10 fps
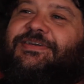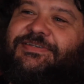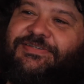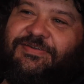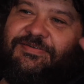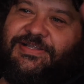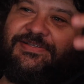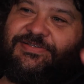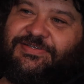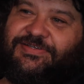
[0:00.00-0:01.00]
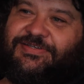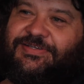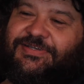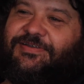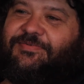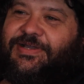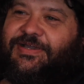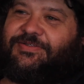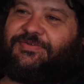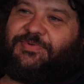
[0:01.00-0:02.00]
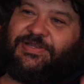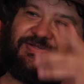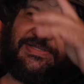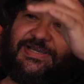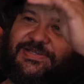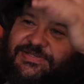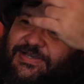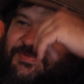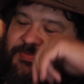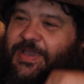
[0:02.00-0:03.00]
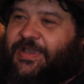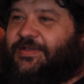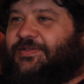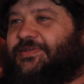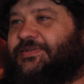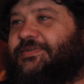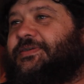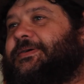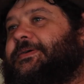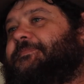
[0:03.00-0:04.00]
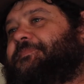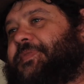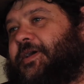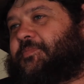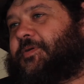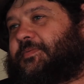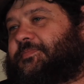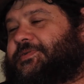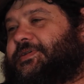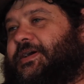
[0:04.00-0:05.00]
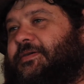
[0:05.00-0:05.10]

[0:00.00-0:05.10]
So he runs away to where he stays, he comes back, he says, no problems,